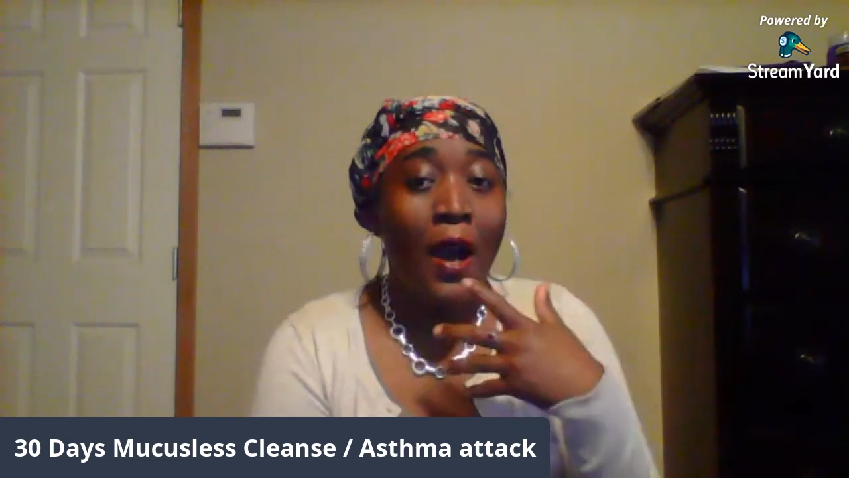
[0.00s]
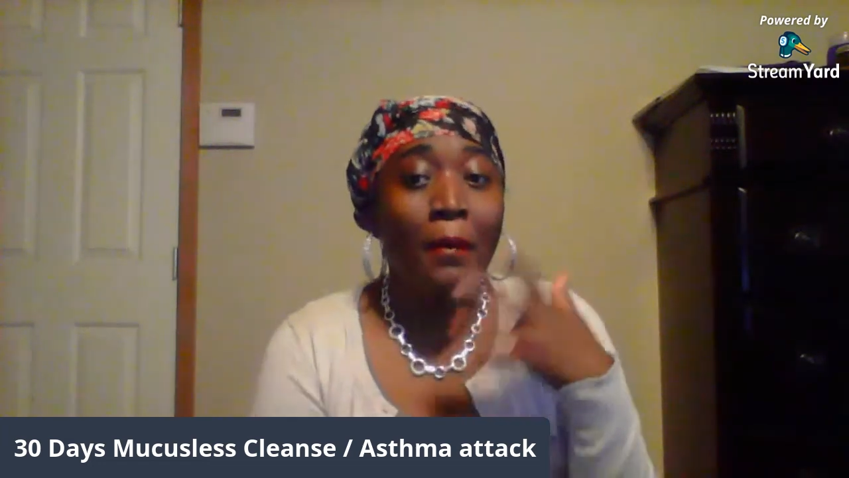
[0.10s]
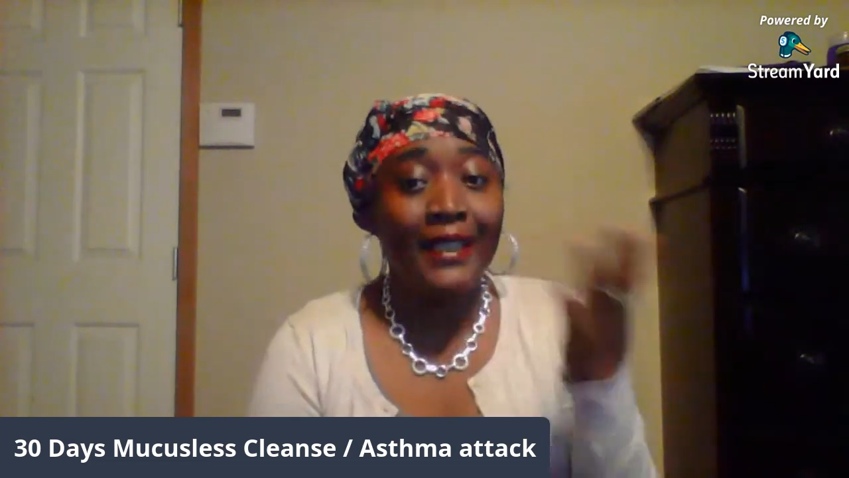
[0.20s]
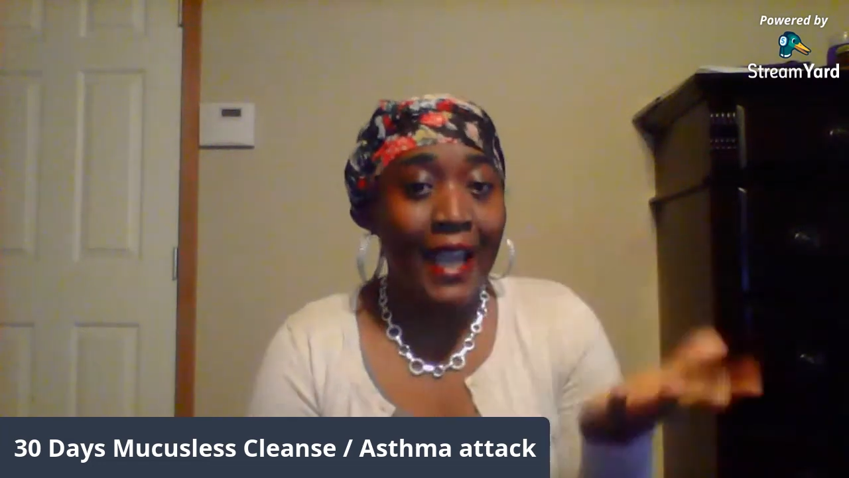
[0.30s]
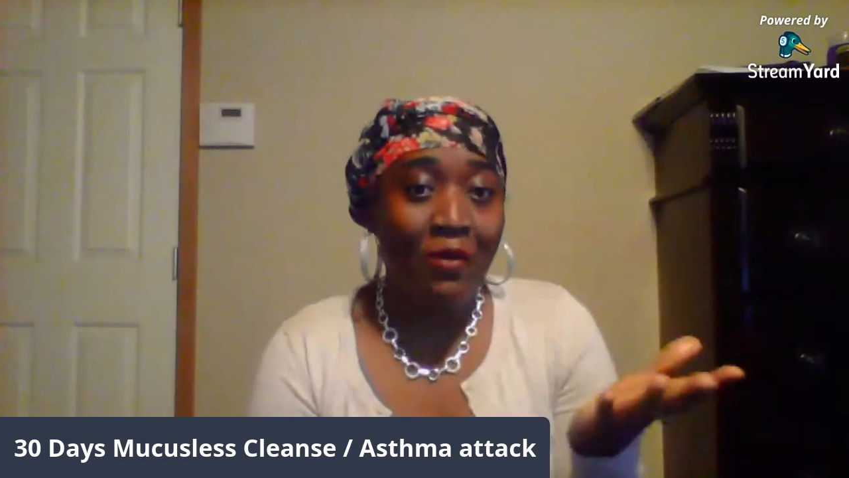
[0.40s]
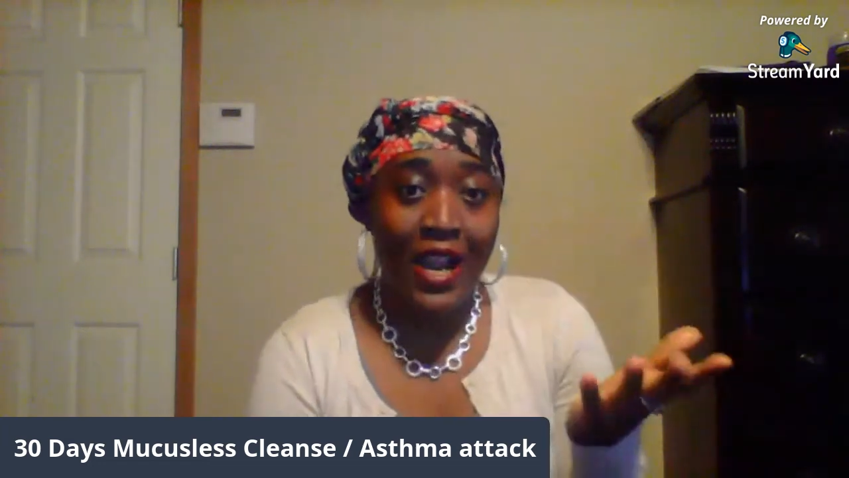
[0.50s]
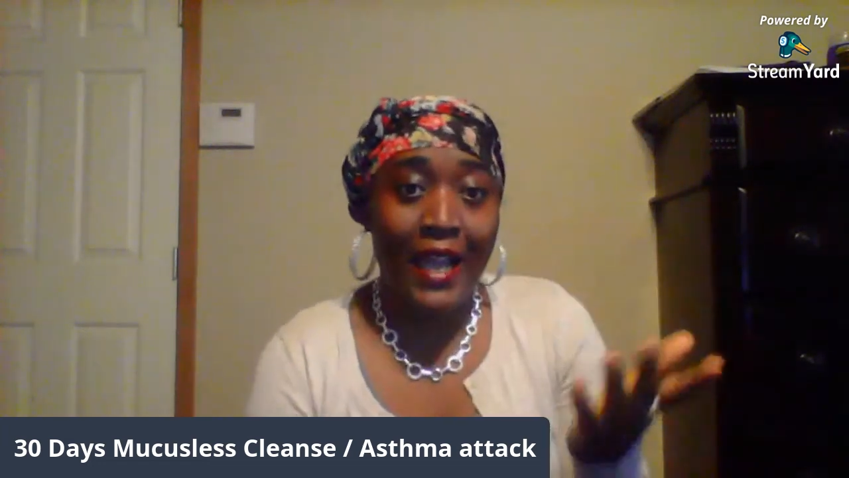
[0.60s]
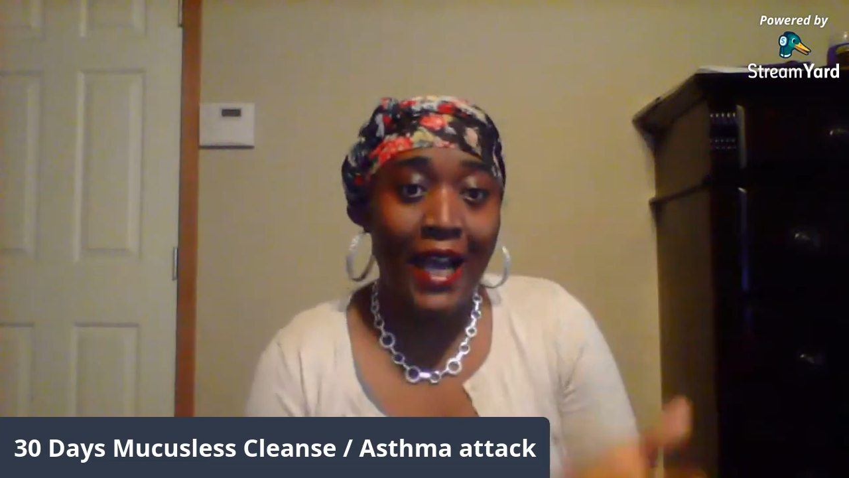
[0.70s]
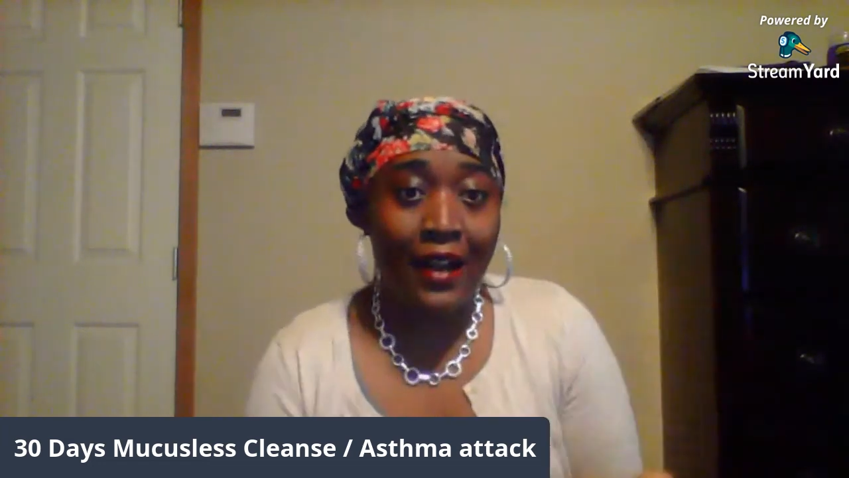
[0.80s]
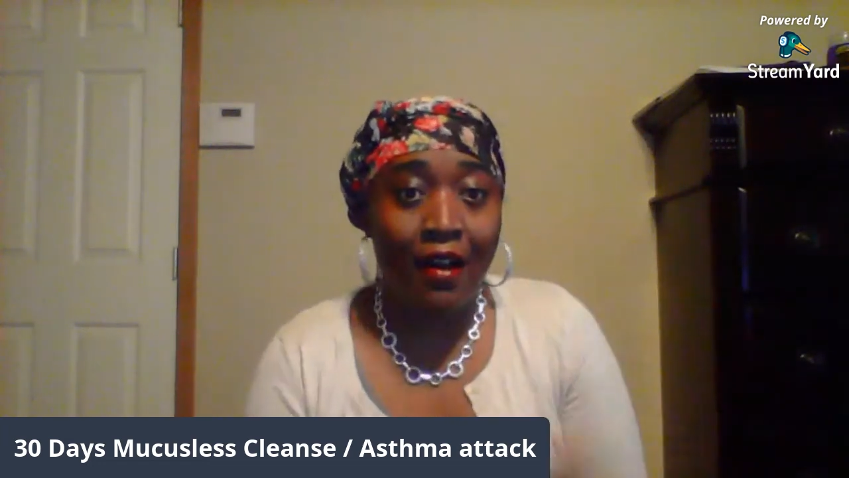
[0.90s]
But then when I
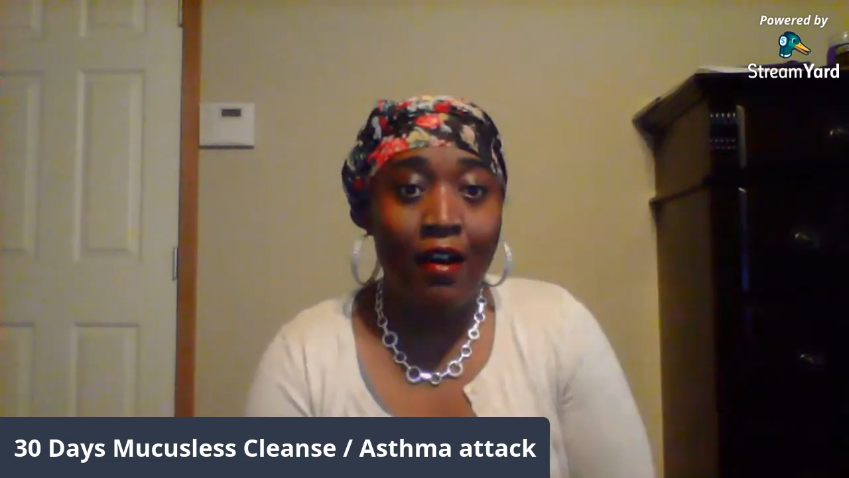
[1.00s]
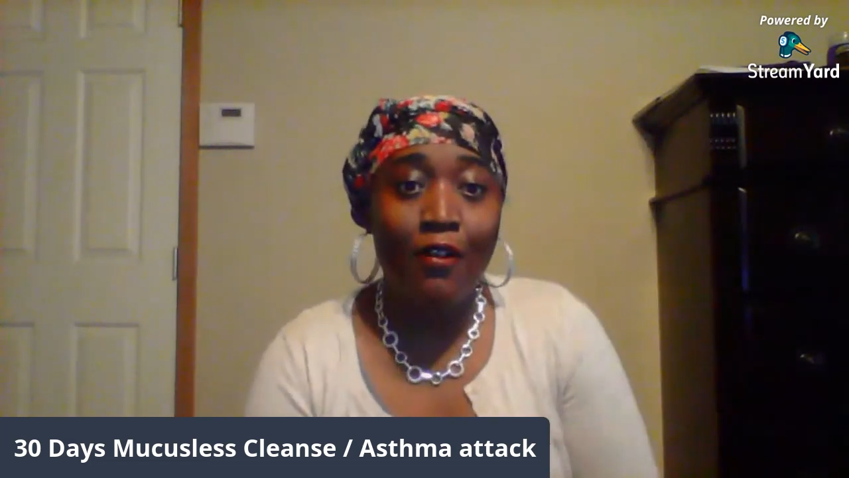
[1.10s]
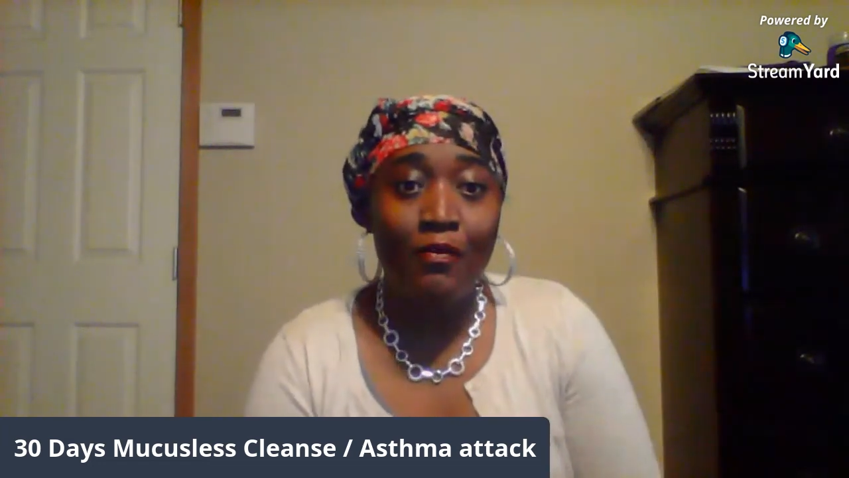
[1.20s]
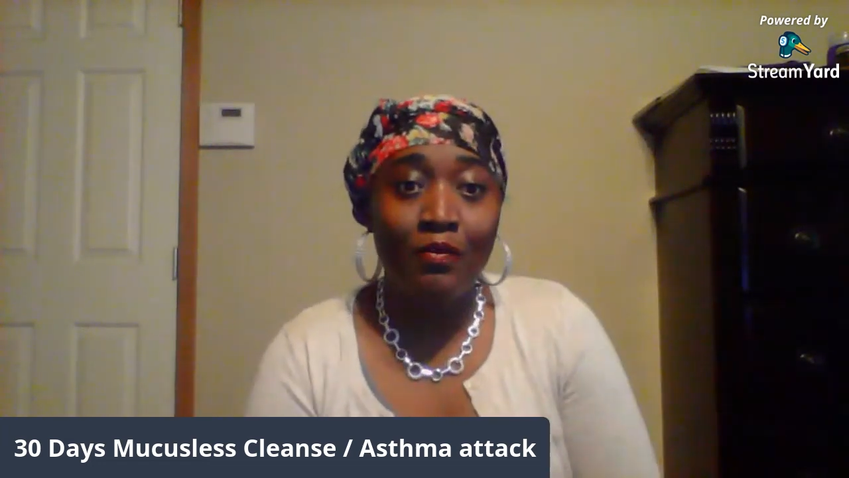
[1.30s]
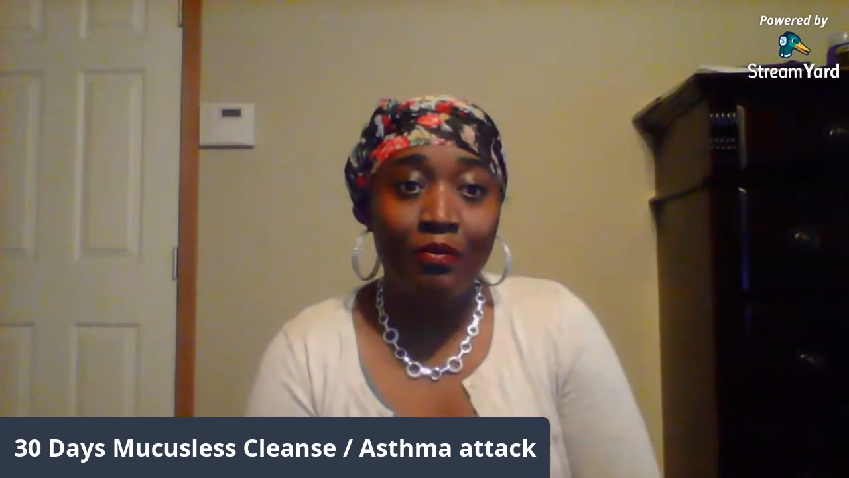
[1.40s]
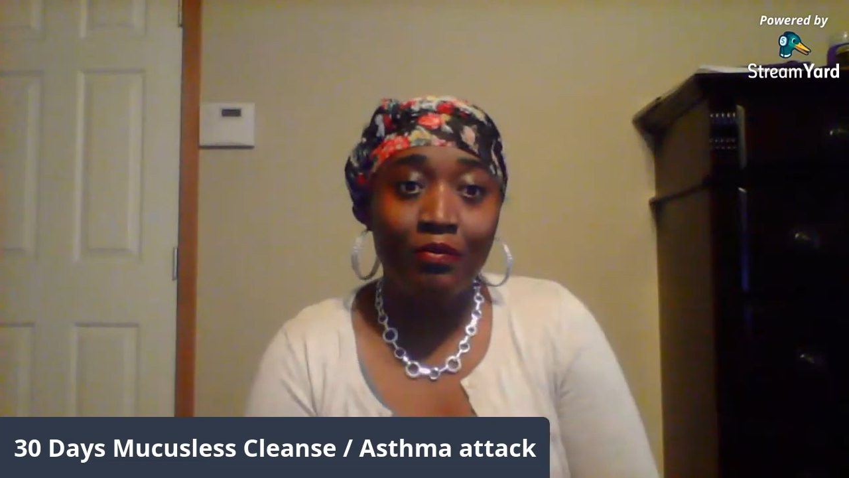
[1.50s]
got home,